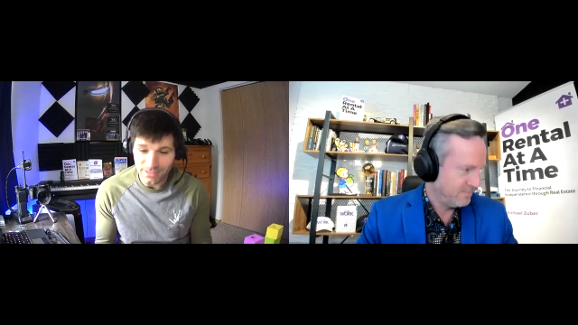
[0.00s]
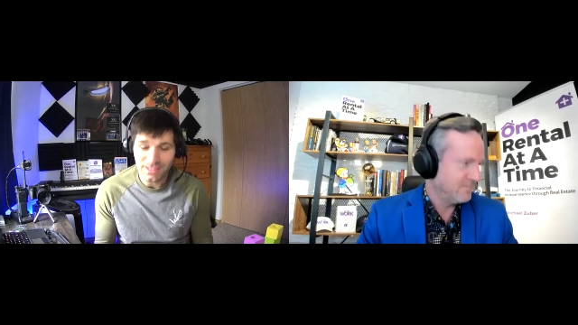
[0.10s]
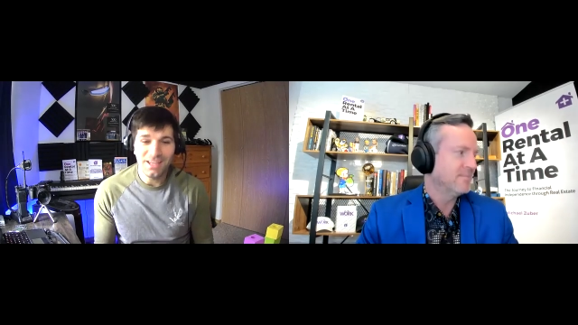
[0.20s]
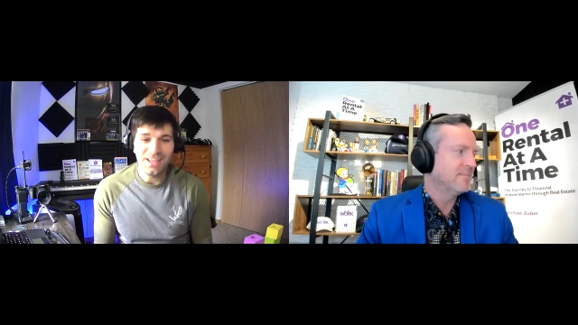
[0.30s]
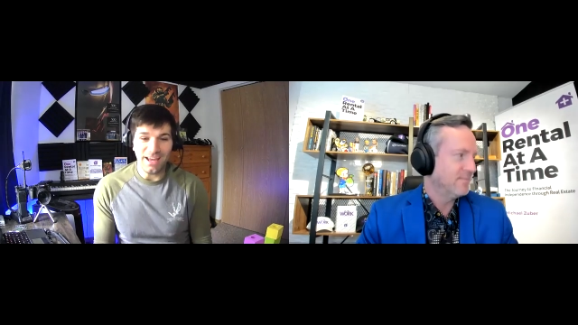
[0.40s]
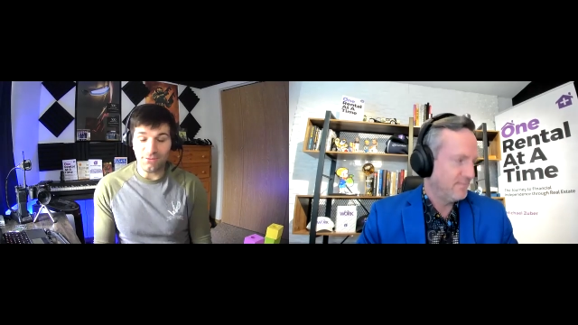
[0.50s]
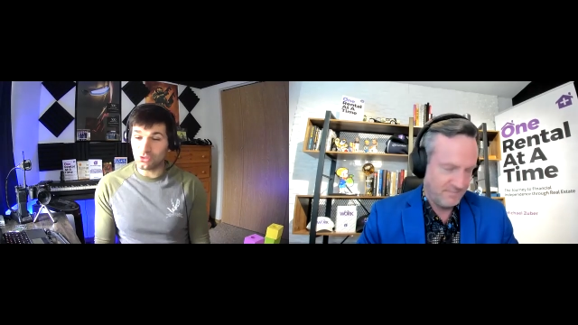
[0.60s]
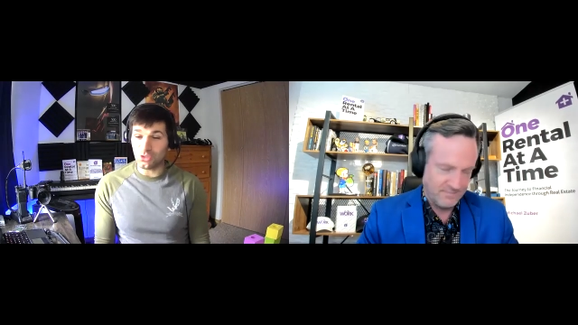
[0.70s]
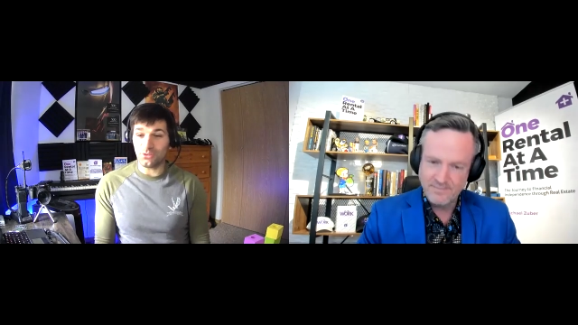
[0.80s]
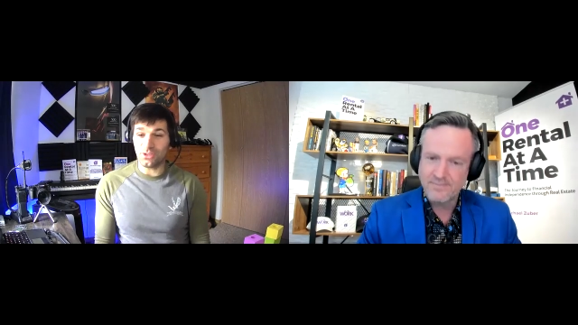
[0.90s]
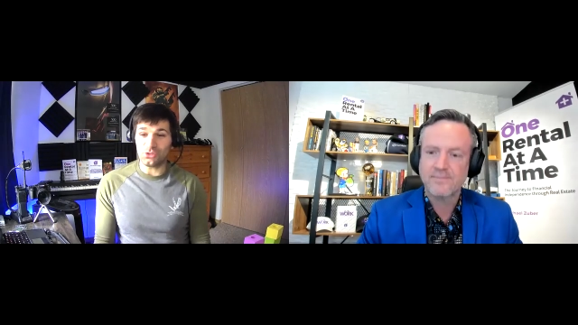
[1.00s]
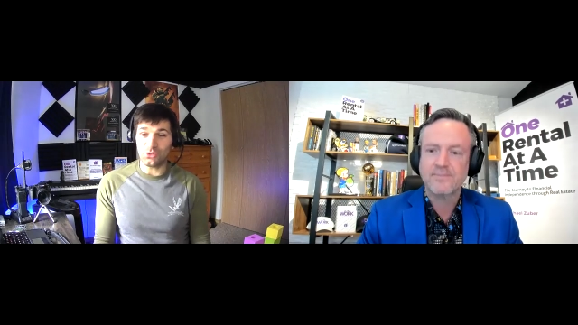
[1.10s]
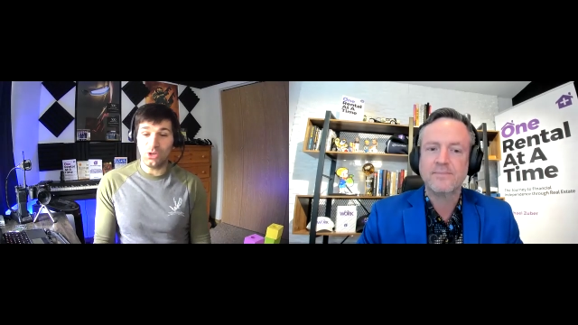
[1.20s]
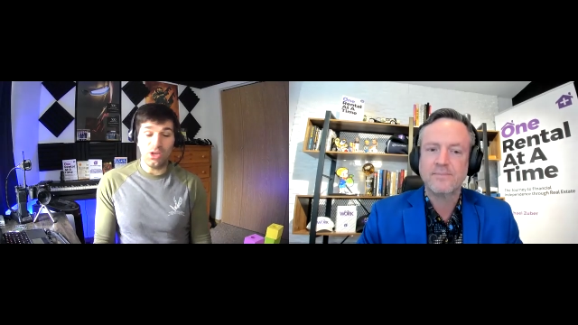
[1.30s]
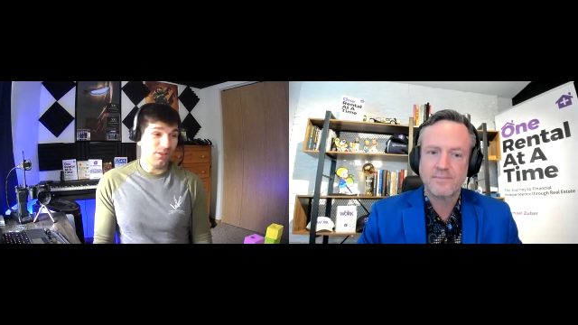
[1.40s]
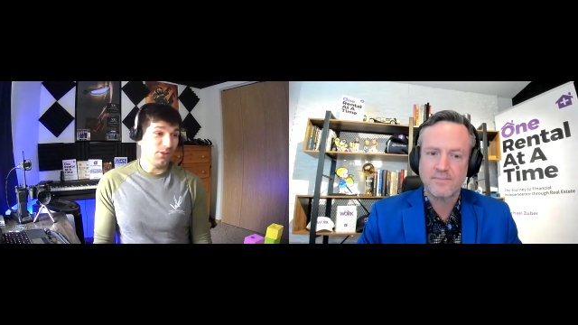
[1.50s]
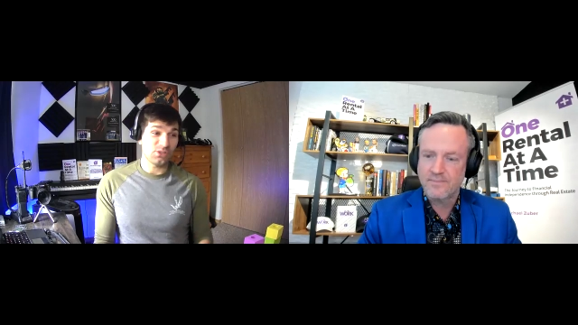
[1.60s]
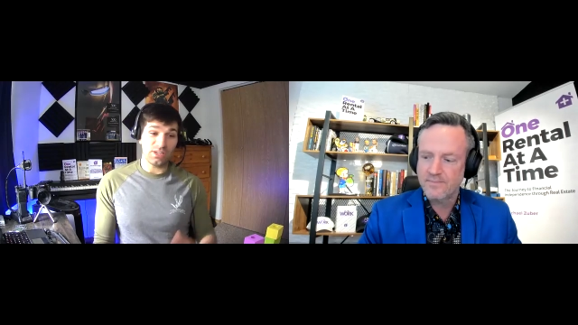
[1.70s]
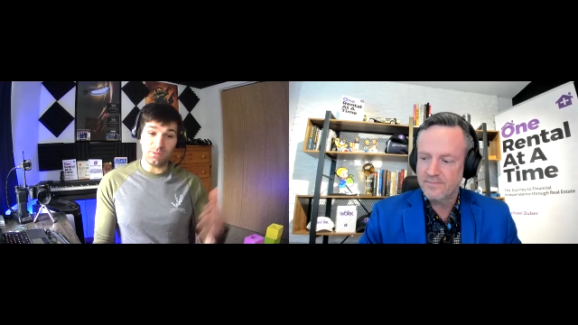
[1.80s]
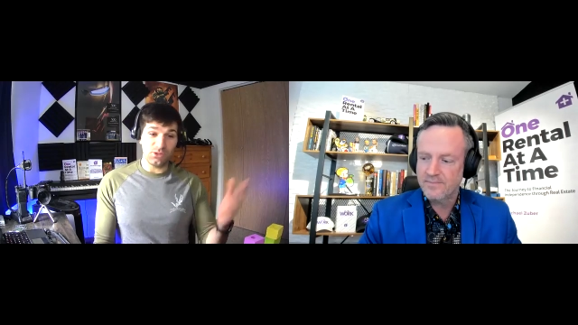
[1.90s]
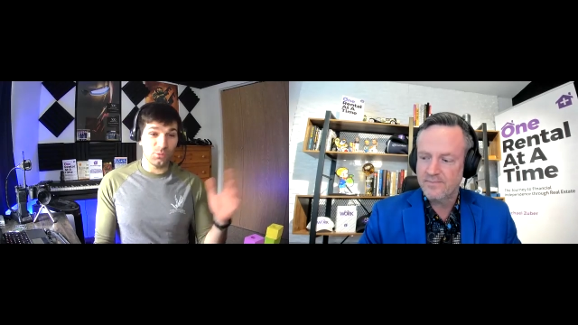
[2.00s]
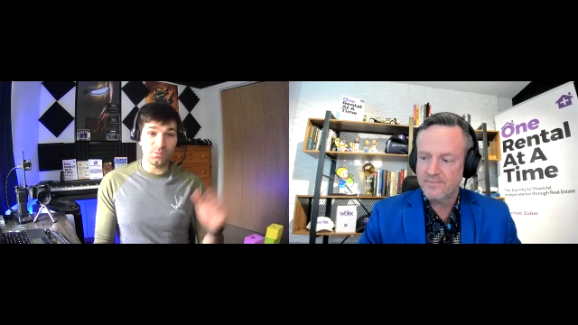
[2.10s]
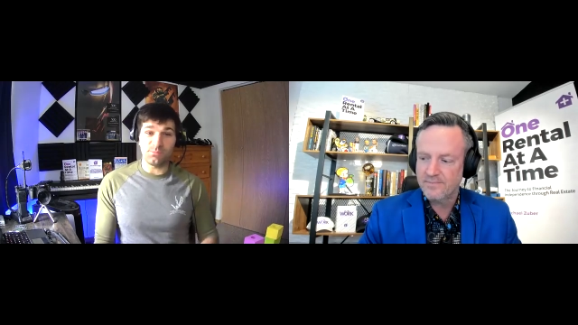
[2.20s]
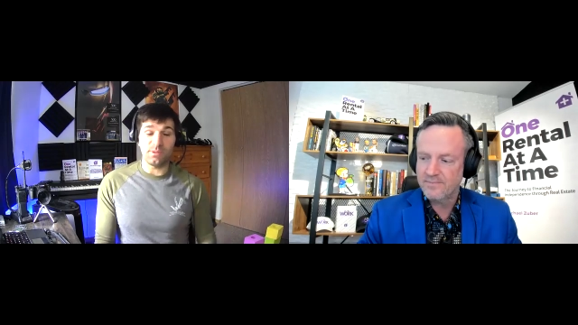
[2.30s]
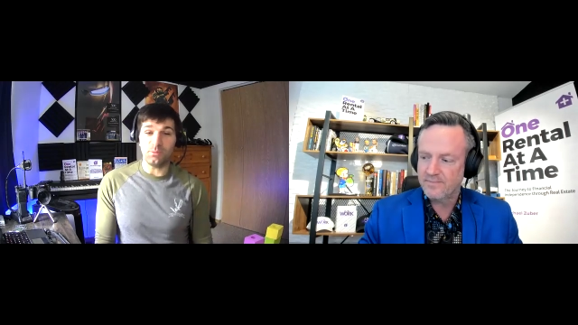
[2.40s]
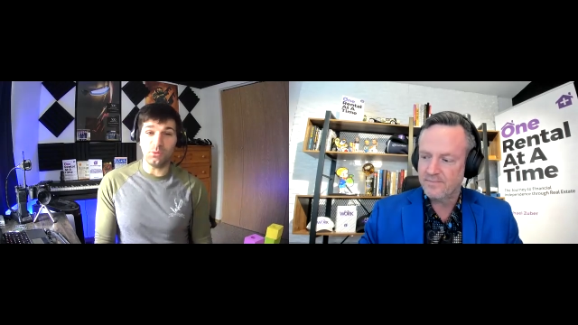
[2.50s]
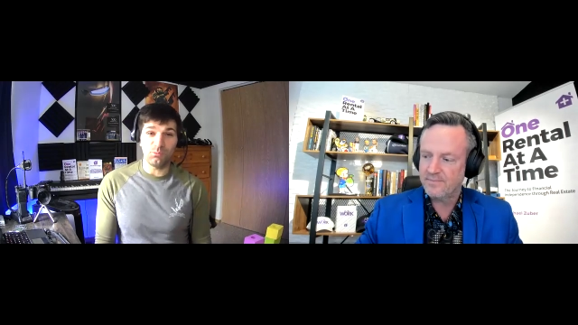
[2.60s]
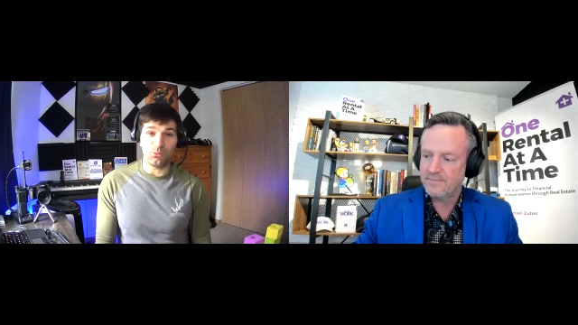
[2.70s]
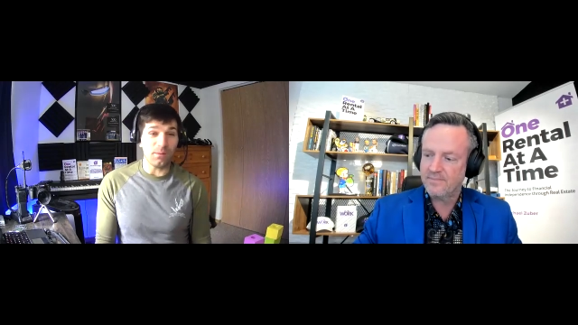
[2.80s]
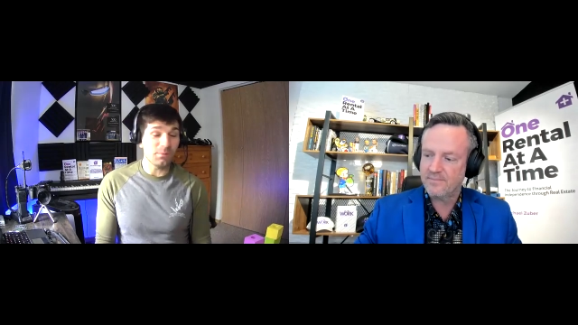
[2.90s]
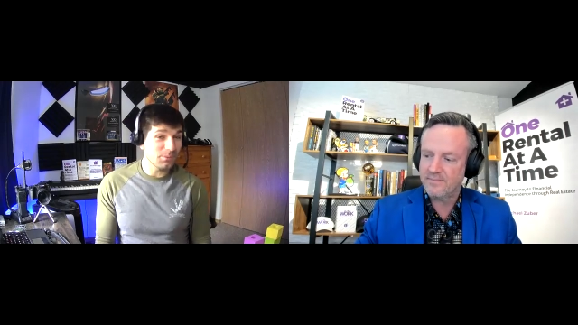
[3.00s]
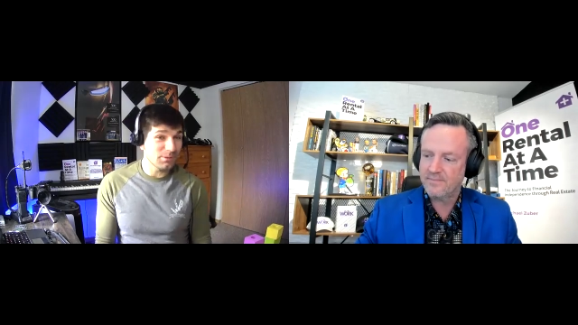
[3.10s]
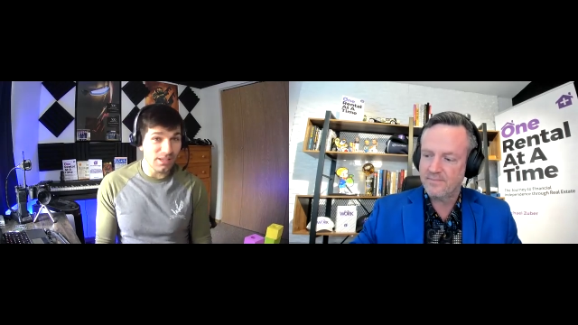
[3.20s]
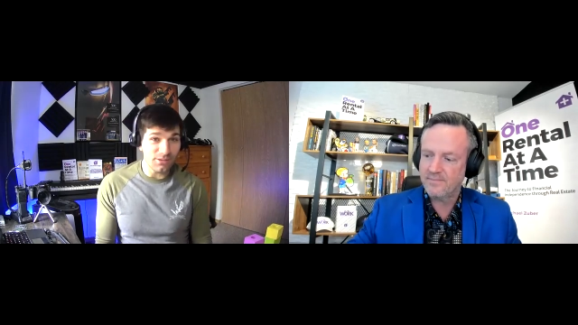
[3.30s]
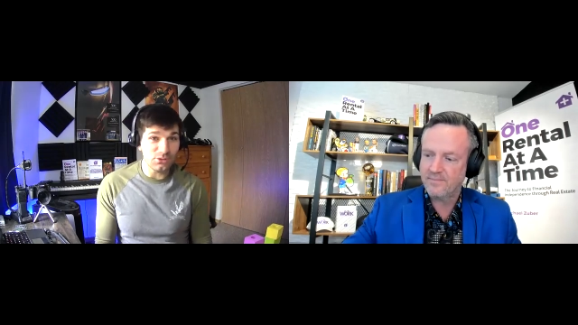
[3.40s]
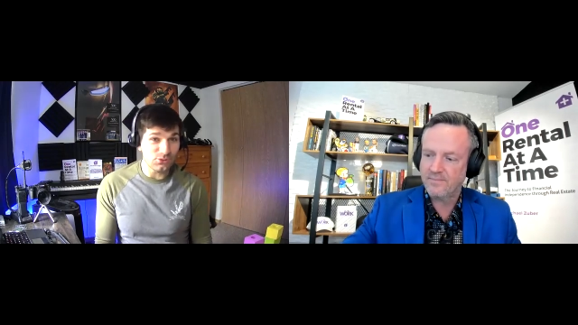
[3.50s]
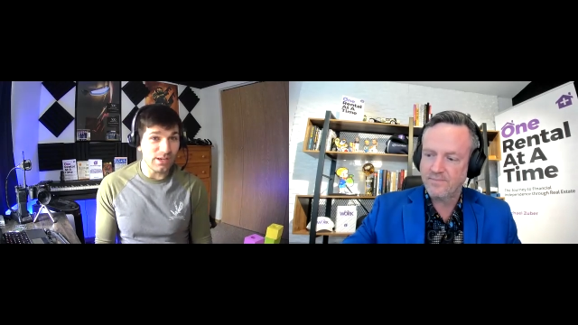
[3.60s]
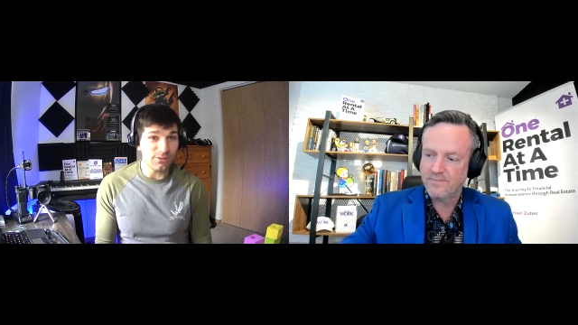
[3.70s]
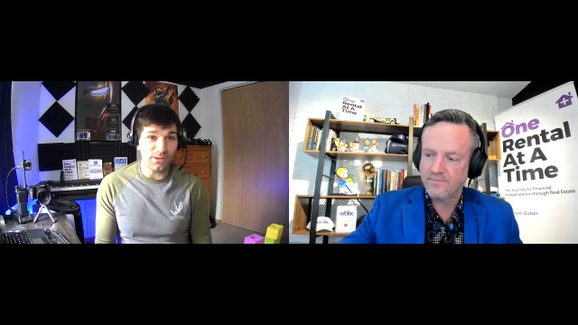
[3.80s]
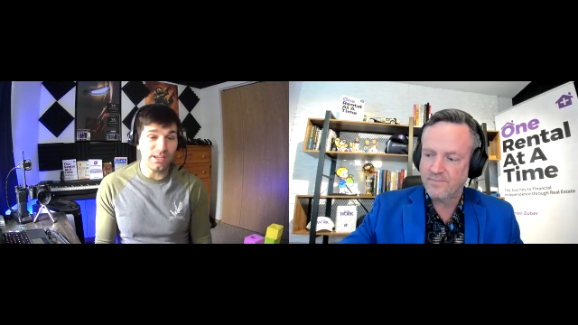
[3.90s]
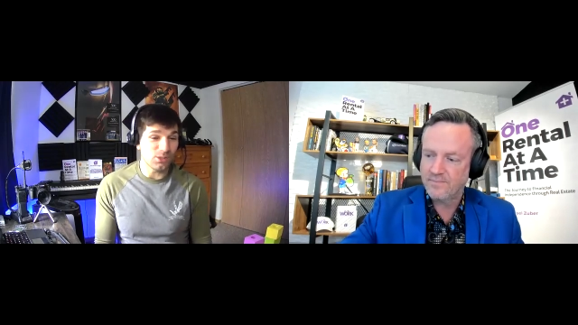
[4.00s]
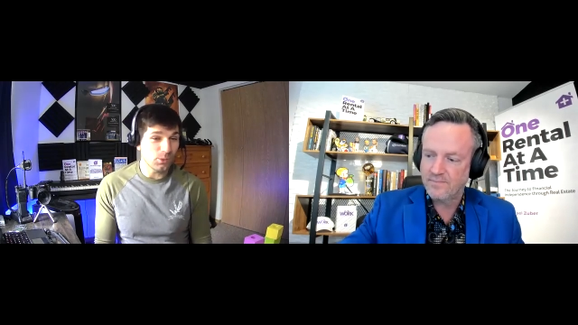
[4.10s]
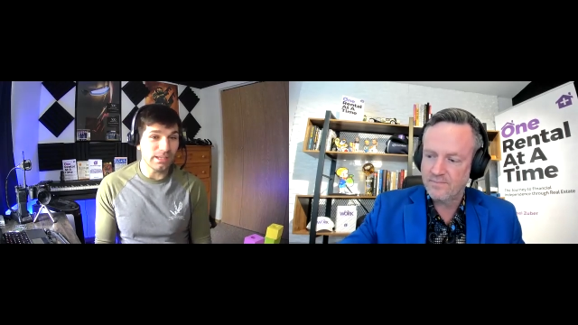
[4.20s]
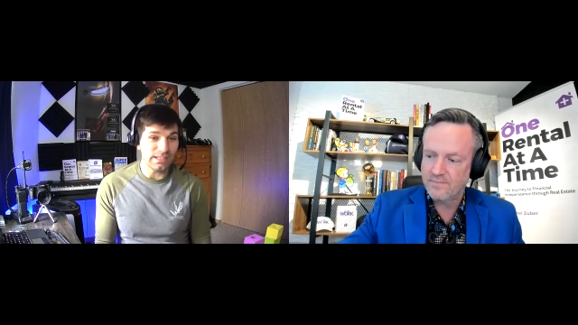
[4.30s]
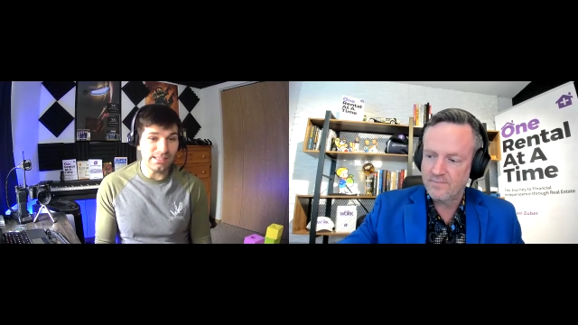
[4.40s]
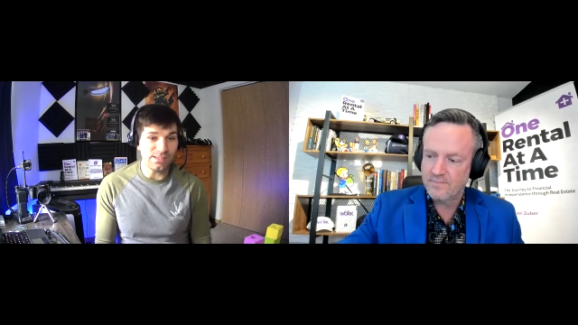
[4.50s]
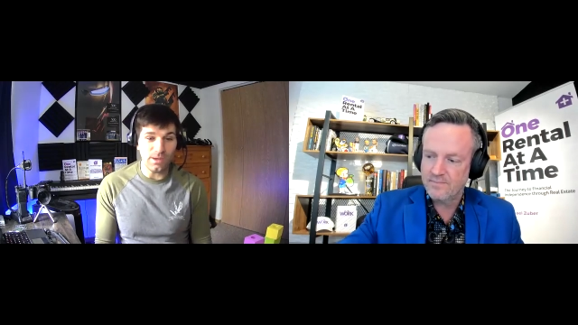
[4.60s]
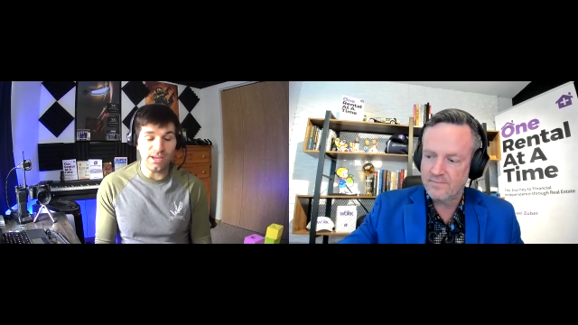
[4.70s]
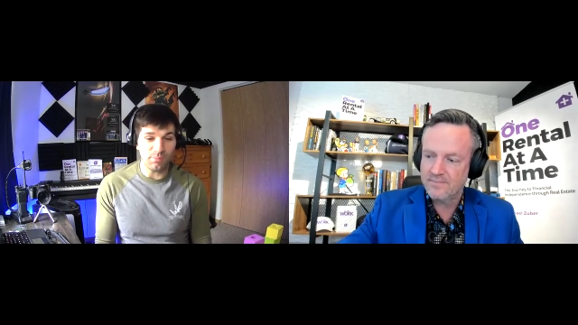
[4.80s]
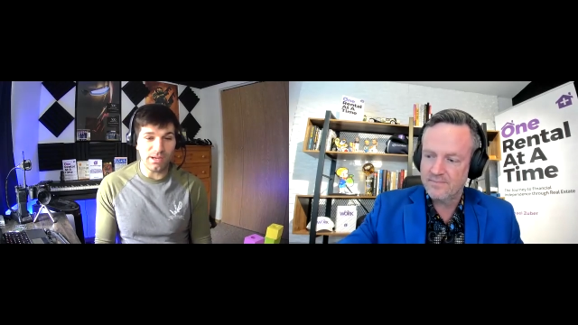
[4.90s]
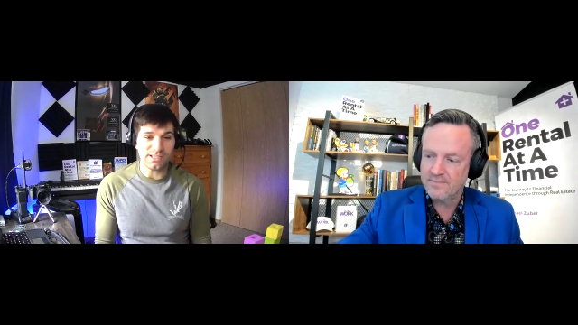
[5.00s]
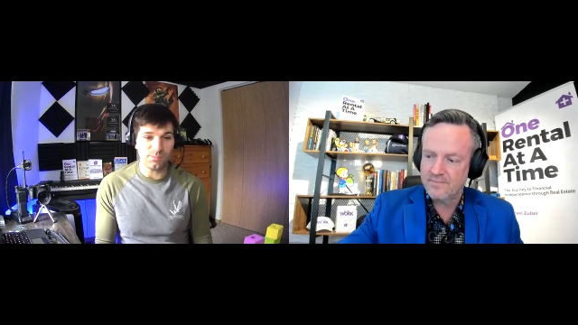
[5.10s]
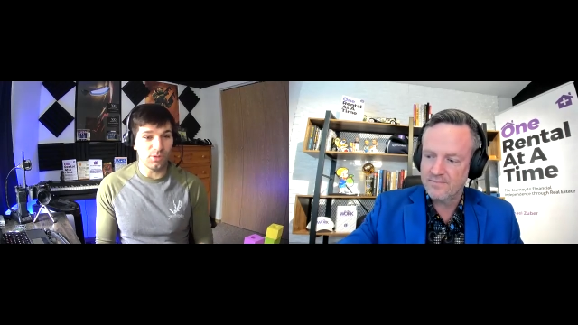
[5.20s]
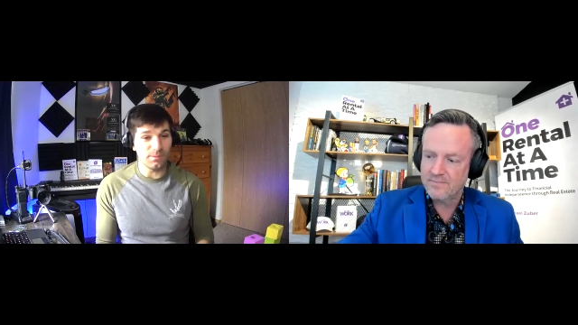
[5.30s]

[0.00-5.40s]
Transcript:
Speaker 1: Mm-hmm. Every generation, there's going to be groups of people who probably would love to try to find a quick and easy way if possible.